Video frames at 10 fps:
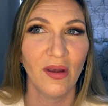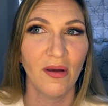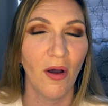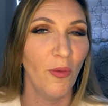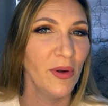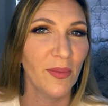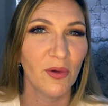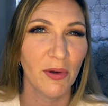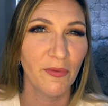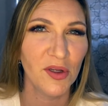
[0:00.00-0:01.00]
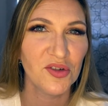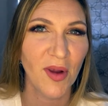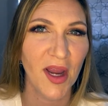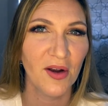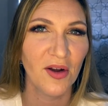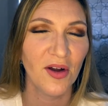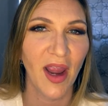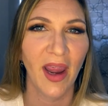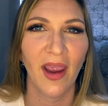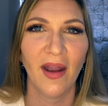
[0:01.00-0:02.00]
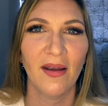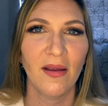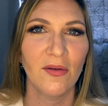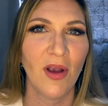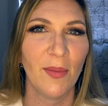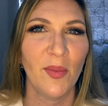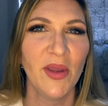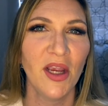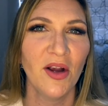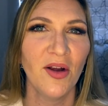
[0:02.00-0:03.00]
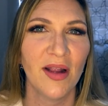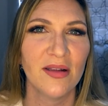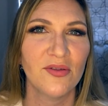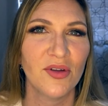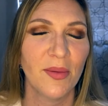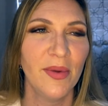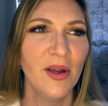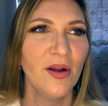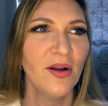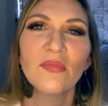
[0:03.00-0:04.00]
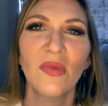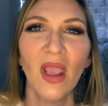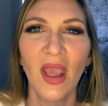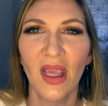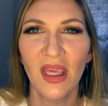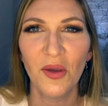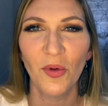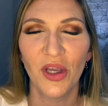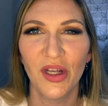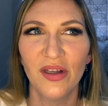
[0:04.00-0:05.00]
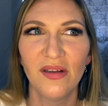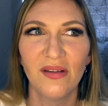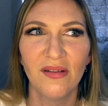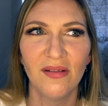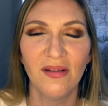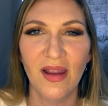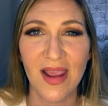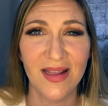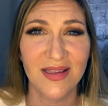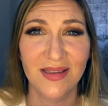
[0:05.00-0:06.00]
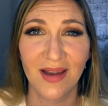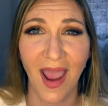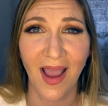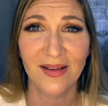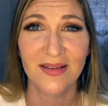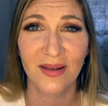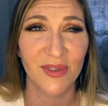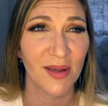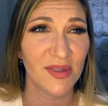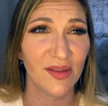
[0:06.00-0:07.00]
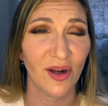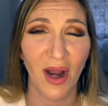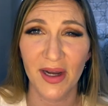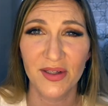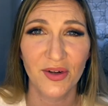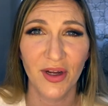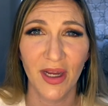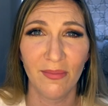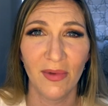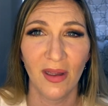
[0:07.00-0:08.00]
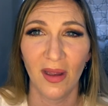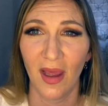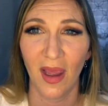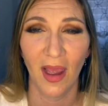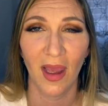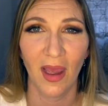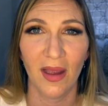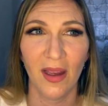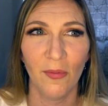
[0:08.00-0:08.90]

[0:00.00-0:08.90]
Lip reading: open up the refrigerator and grab a beer and then drink a beer. He would eat snacks, sometimes eat their ice cream. It